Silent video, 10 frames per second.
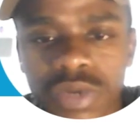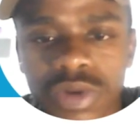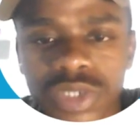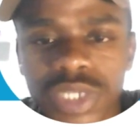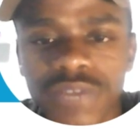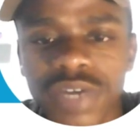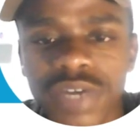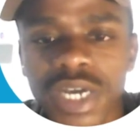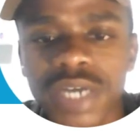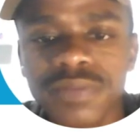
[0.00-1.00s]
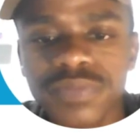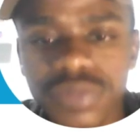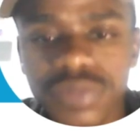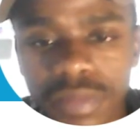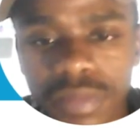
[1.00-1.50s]
We also have
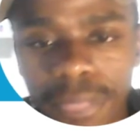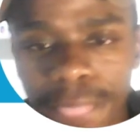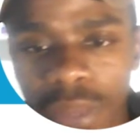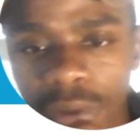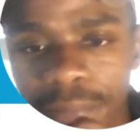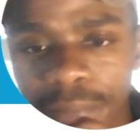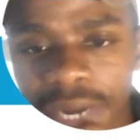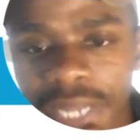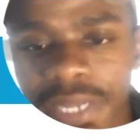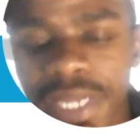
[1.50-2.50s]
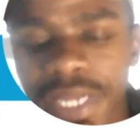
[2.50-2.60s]
whereby